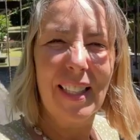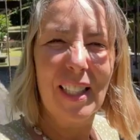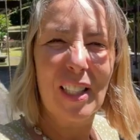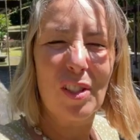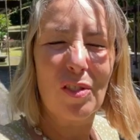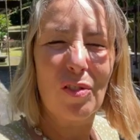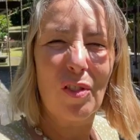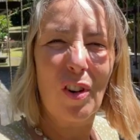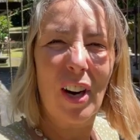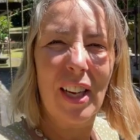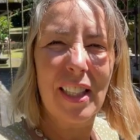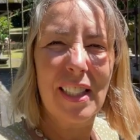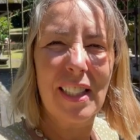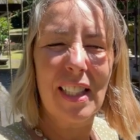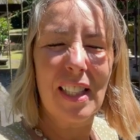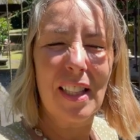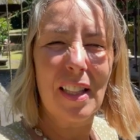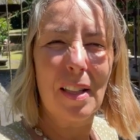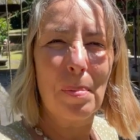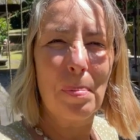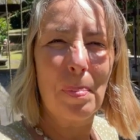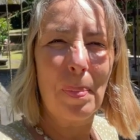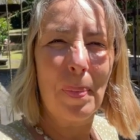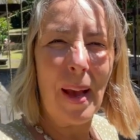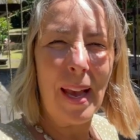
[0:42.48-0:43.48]
It's right
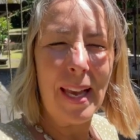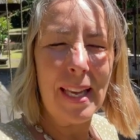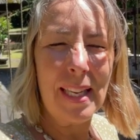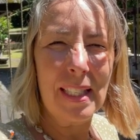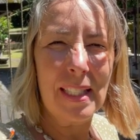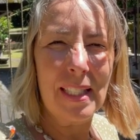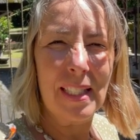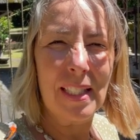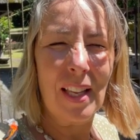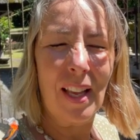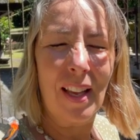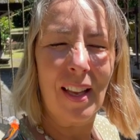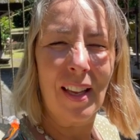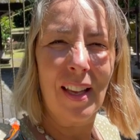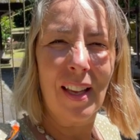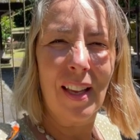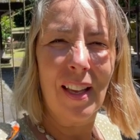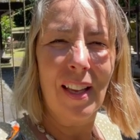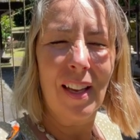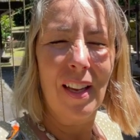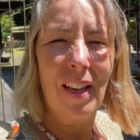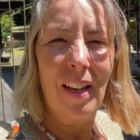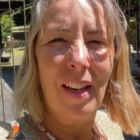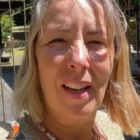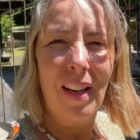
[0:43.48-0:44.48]
at the base
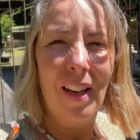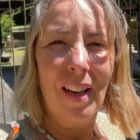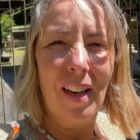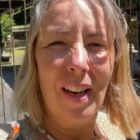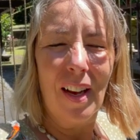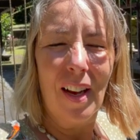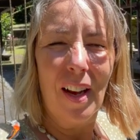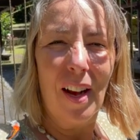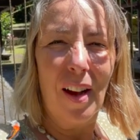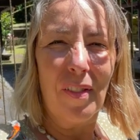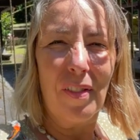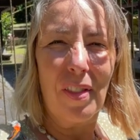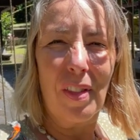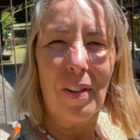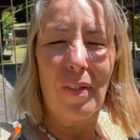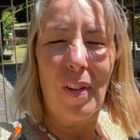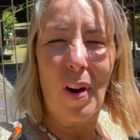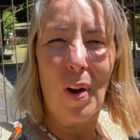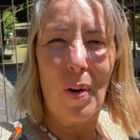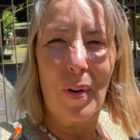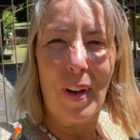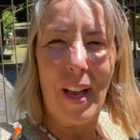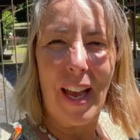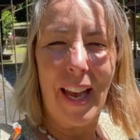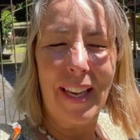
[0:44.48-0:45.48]
of the
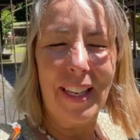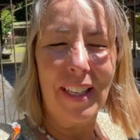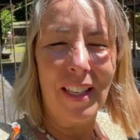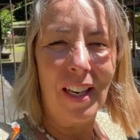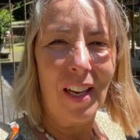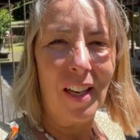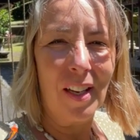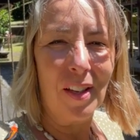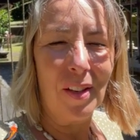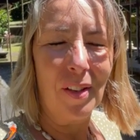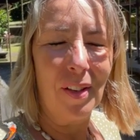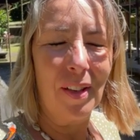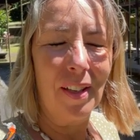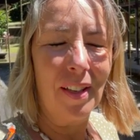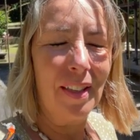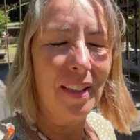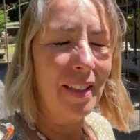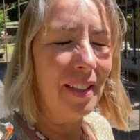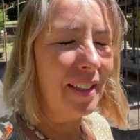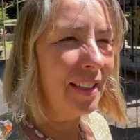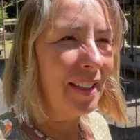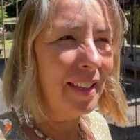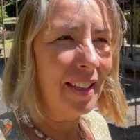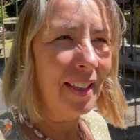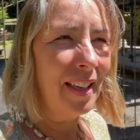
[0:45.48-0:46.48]
volcano.
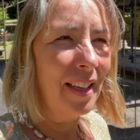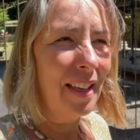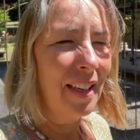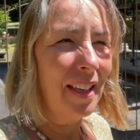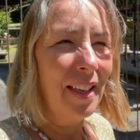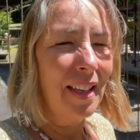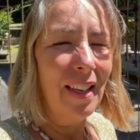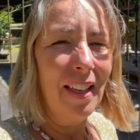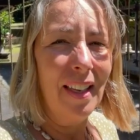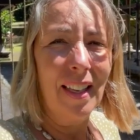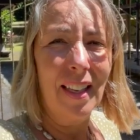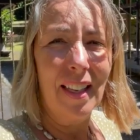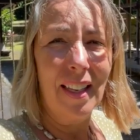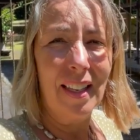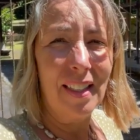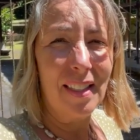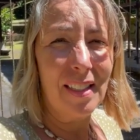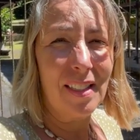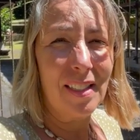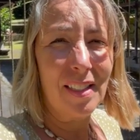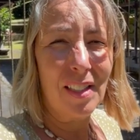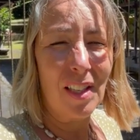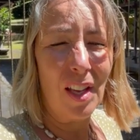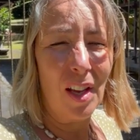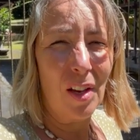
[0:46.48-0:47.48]

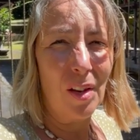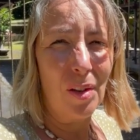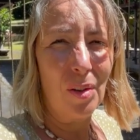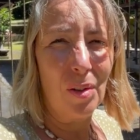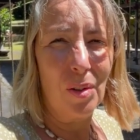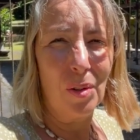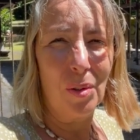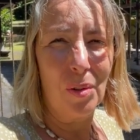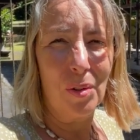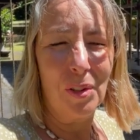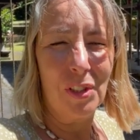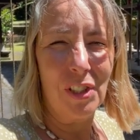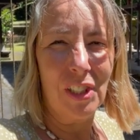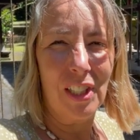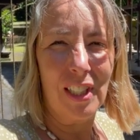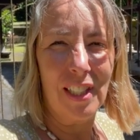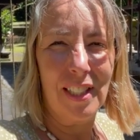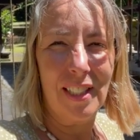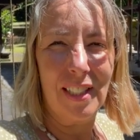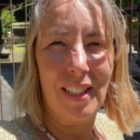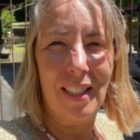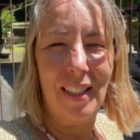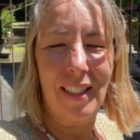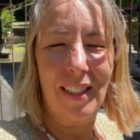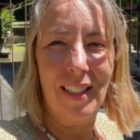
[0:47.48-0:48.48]
It's so
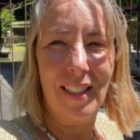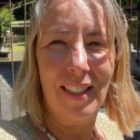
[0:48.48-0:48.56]
gorgeous.